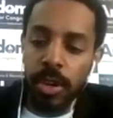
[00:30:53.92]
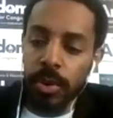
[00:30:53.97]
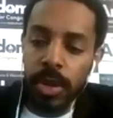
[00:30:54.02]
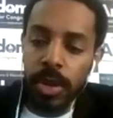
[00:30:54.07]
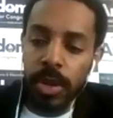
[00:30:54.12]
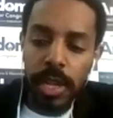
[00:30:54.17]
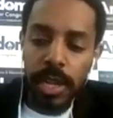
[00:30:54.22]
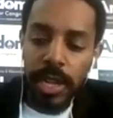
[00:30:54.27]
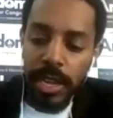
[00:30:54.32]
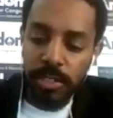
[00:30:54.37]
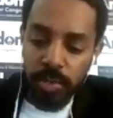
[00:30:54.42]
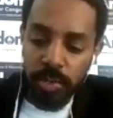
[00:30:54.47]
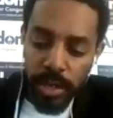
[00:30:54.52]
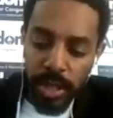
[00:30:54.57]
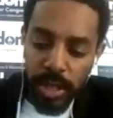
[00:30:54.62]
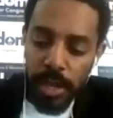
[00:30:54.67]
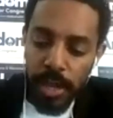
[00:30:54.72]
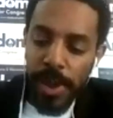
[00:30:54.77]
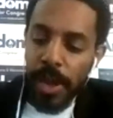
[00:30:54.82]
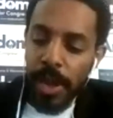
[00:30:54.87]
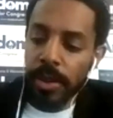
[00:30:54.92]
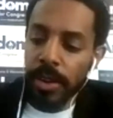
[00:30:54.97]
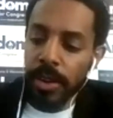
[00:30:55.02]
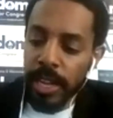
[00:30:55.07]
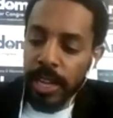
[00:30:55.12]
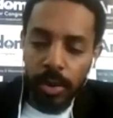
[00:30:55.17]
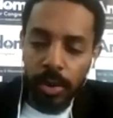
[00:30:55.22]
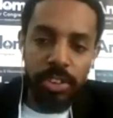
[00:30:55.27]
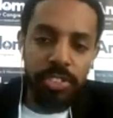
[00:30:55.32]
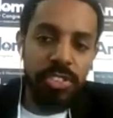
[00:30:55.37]
it's really about
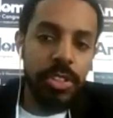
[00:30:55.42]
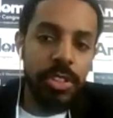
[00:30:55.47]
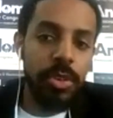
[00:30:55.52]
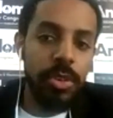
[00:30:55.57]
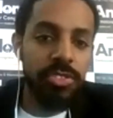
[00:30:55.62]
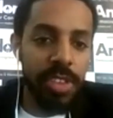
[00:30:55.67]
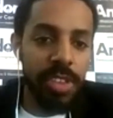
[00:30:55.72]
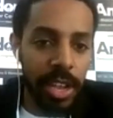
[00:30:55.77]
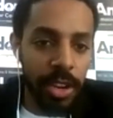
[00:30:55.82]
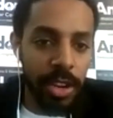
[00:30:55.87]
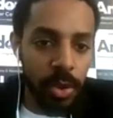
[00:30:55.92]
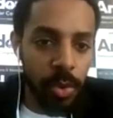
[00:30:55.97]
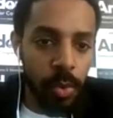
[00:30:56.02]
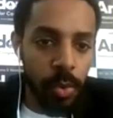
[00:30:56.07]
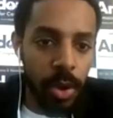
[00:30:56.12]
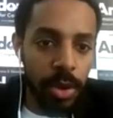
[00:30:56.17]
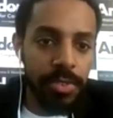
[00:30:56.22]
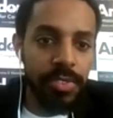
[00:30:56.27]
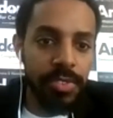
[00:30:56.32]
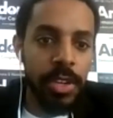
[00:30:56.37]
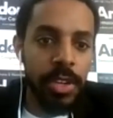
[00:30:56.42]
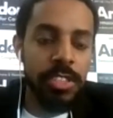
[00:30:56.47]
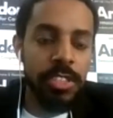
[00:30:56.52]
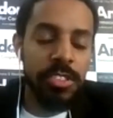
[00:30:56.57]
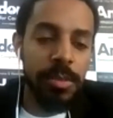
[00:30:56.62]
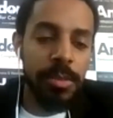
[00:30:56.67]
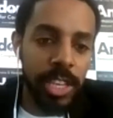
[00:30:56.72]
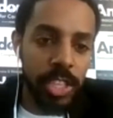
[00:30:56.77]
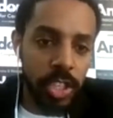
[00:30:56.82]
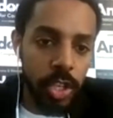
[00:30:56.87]
increasing those Title I funds to
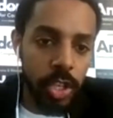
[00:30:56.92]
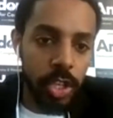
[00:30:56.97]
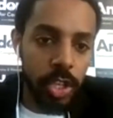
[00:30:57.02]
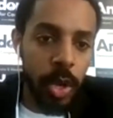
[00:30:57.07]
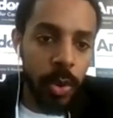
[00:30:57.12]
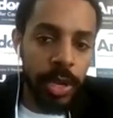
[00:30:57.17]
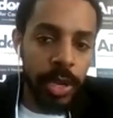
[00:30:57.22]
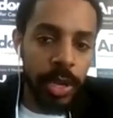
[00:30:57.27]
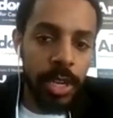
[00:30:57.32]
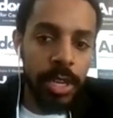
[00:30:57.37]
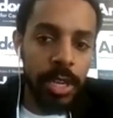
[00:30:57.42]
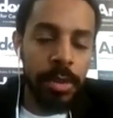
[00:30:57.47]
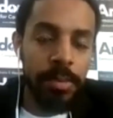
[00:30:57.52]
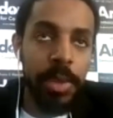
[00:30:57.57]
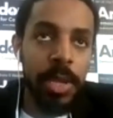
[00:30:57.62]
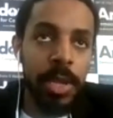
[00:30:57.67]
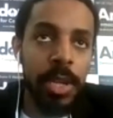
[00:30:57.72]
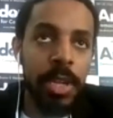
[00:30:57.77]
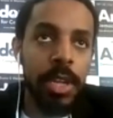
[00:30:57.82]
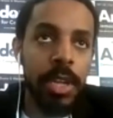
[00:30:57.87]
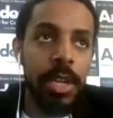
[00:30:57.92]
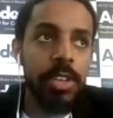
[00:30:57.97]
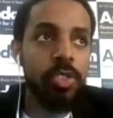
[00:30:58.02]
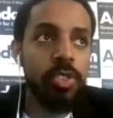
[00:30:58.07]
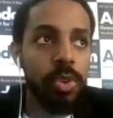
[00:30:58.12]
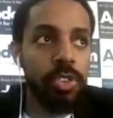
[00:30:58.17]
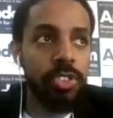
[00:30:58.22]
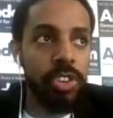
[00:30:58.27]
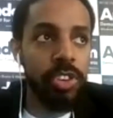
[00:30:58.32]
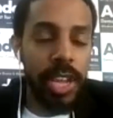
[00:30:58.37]
making sure low-income
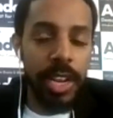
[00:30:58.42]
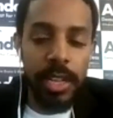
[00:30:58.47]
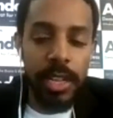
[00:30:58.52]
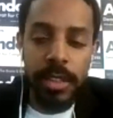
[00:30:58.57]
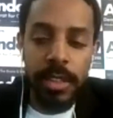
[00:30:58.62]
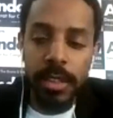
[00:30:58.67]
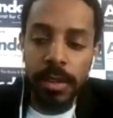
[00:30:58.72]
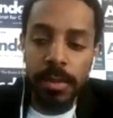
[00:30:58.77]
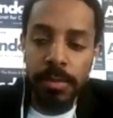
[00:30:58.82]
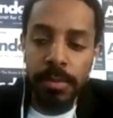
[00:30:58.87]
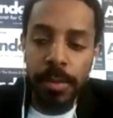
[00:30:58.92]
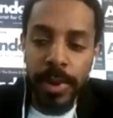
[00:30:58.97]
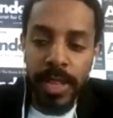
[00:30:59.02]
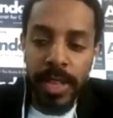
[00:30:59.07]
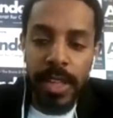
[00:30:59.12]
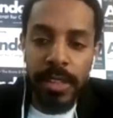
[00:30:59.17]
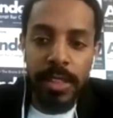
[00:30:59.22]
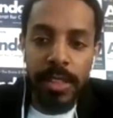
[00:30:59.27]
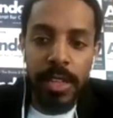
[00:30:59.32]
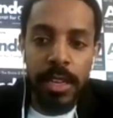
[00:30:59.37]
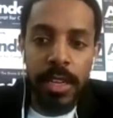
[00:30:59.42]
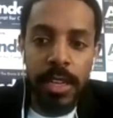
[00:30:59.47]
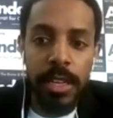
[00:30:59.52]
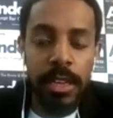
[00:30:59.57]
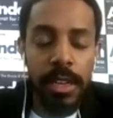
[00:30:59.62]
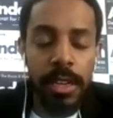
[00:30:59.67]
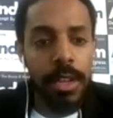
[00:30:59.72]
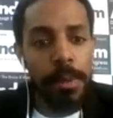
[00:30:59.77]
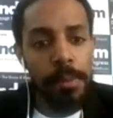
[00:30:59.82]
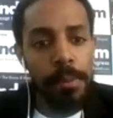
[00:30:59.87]
schools are getting the money that they need,
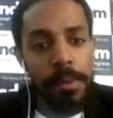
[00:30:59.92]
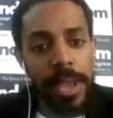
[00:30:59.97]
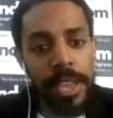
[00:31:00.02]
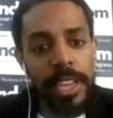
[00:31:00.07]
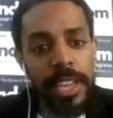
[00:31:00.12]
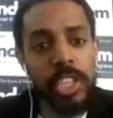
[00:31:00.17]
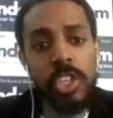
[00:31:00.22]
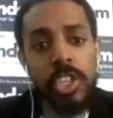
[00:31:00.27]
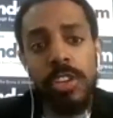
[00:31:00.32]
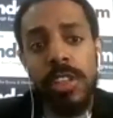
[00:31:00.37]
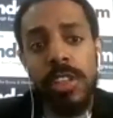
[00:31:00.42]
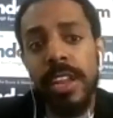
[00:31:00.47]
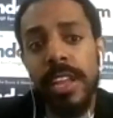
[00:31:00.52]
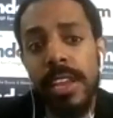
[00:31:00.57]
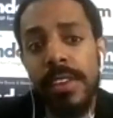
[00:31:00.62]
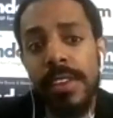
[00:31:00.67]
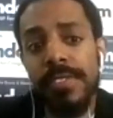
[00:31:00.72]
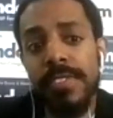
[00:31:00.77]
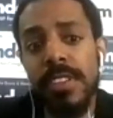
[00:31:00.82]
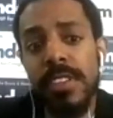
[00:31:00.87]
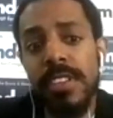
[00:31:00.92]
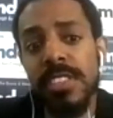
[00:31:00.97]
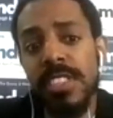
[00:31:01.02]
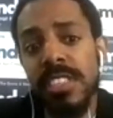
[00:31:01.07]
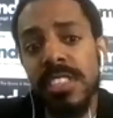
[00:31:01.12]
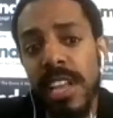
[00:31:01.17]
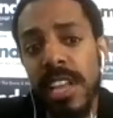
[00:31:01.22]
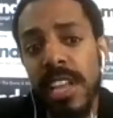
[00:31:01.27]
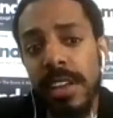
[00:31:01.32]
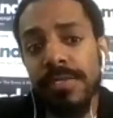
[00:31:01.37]
making sure that if these
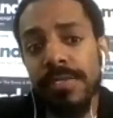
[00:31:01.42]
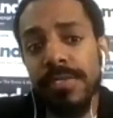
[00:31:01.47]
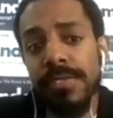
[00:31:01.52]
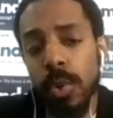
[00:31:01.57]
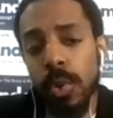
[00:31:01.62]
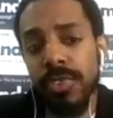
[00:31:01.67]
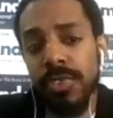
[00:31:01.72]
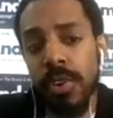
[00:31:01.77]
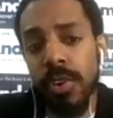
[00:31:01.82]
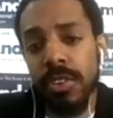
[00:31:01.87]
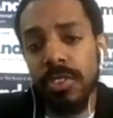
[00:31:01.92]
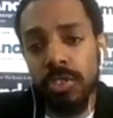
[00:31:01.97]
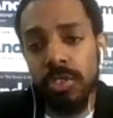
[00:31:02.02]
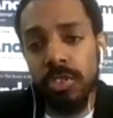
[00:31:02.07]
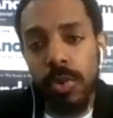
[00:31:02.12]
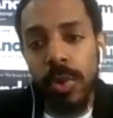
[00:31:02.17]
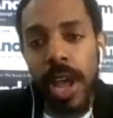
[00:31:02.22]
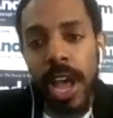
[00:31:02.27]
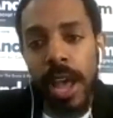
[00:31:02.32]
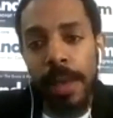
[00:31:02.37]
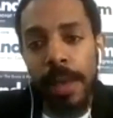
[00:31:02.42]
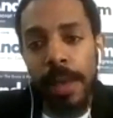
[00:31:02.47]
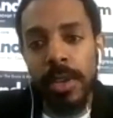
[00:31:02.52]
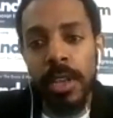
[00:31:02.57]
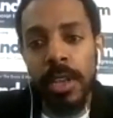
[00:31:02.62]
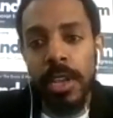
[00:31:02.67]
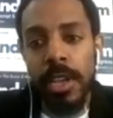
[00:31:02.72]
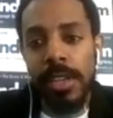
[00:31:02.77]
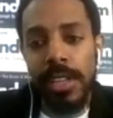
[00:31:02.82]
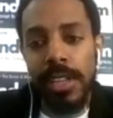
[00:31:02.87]
state shortfalls do happen,
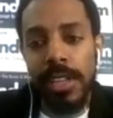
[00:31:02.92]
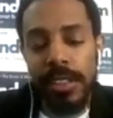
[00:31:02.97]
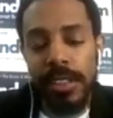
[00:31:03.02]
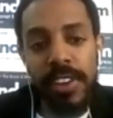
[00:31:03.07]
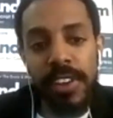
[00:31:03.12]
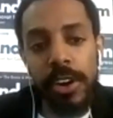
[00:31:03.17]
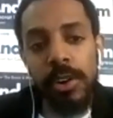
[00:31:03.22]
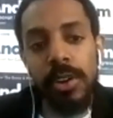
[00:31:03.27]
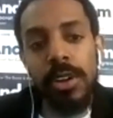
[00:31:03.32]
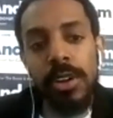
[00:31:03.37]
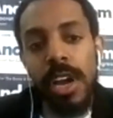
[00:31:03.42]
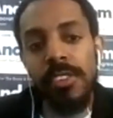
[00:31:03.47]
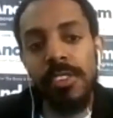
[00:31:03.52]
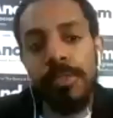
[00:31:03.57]
that the federal government